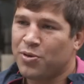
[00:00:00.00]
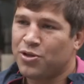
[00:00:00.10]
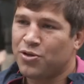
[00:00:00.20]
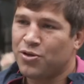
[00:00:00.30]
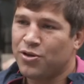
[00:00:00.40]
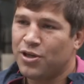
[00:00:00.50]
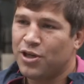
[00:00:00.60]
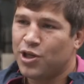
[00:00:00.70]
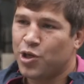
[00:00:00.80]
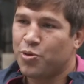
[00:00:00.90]
me to
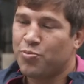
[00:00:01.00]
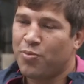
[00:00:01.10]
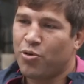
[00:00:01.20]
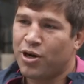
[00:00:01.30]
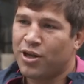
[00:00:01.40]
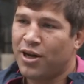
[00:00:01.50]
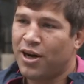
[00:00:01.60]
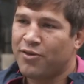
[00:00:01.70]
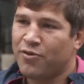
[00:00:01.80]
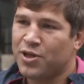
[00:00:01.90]
to put my body on the
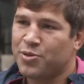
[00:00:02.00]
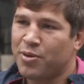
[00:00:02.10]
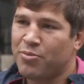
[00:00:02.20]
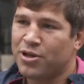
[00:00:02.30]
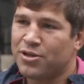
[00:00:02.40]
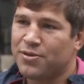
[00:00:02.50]
line for the Springboks.